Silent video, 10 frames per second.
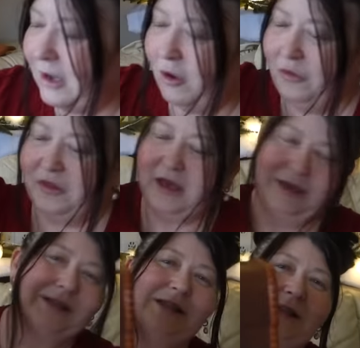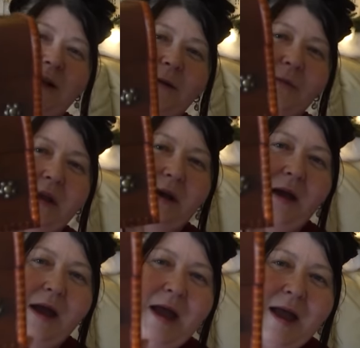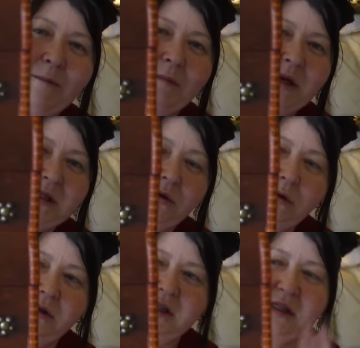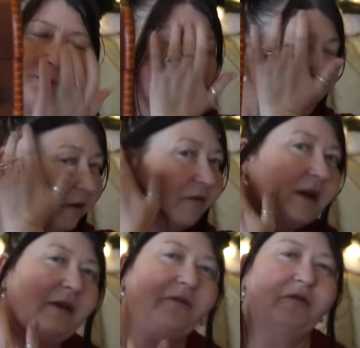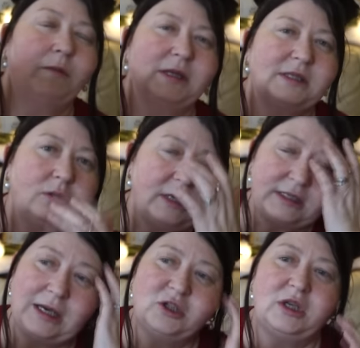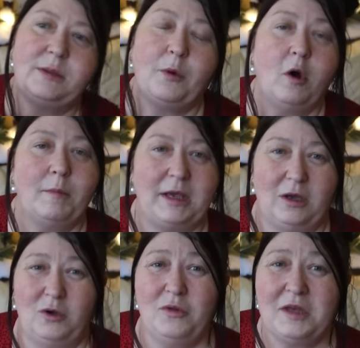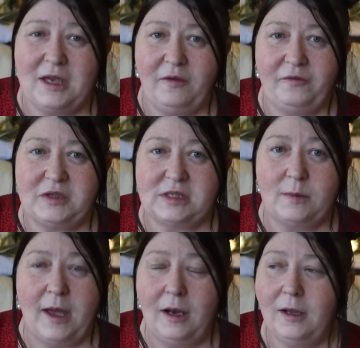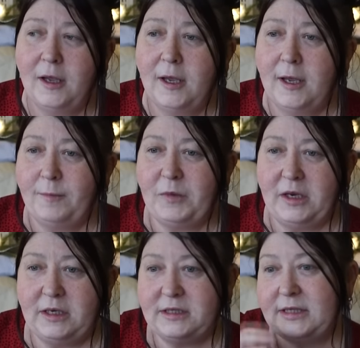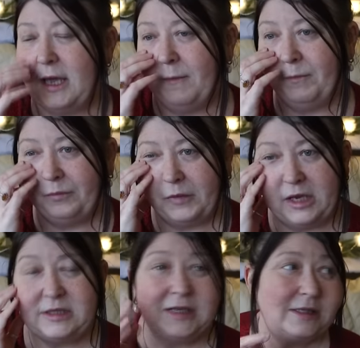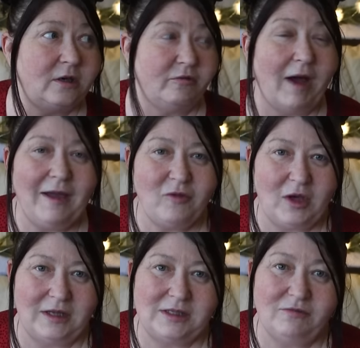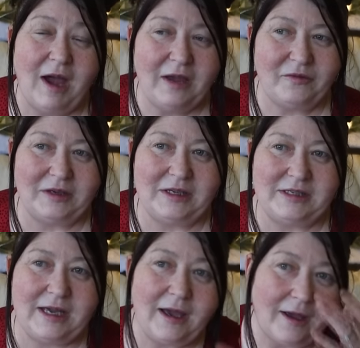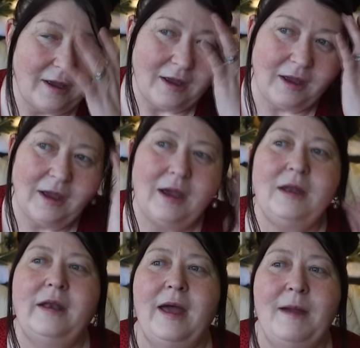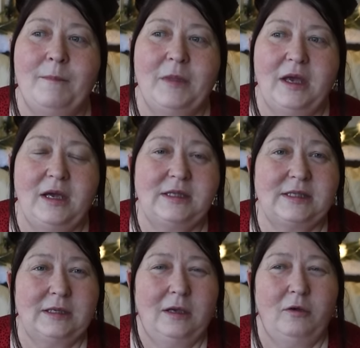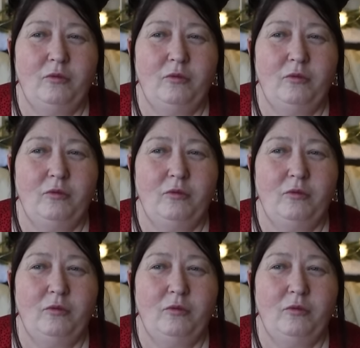got this. My son, this is part of a gift from my son. He's actually bought me another gift as well, and it's it hasn't arrived yet. It's arriving today, and it's